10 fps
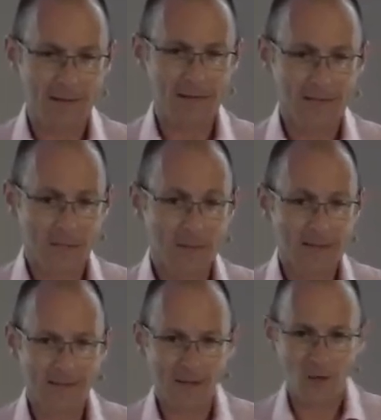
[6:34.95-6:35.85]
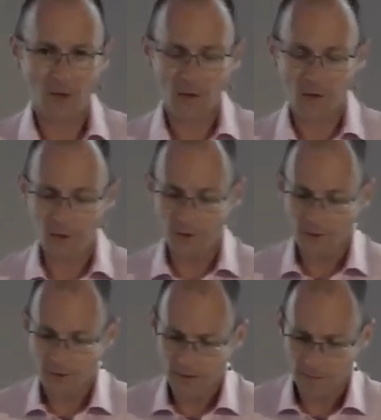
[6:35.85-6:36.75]
It's the bit that controls all
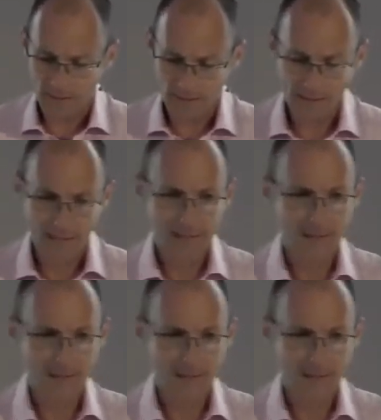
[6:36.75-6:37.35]
the other bits.